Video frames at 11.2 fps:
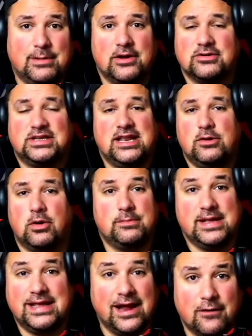I understand you want to be
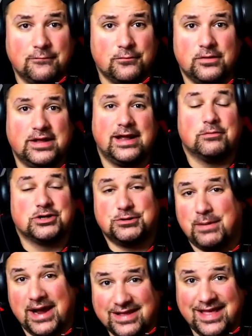careful, and I
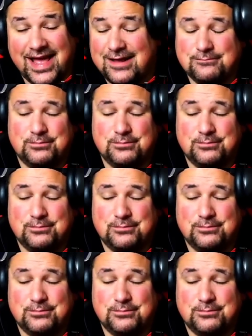respect that.